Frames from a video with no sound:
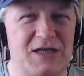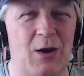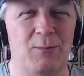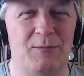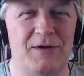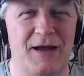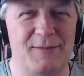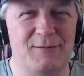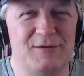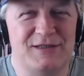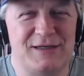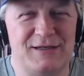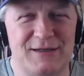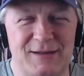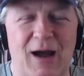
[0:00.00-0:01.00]
was almost it
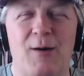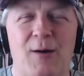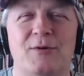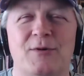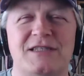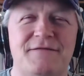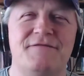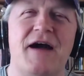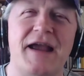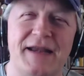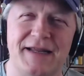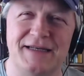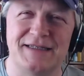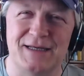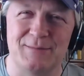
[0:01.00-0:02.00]
was almost
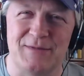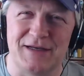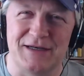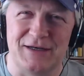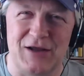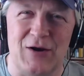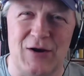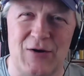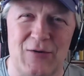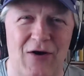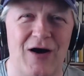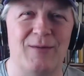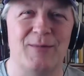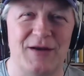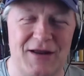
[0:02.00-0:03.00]
inviting something to go
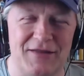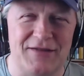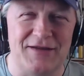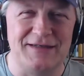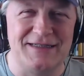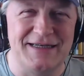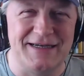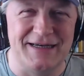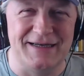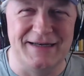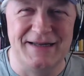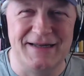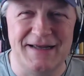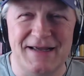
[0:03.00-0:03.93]
wrong, but nothing did.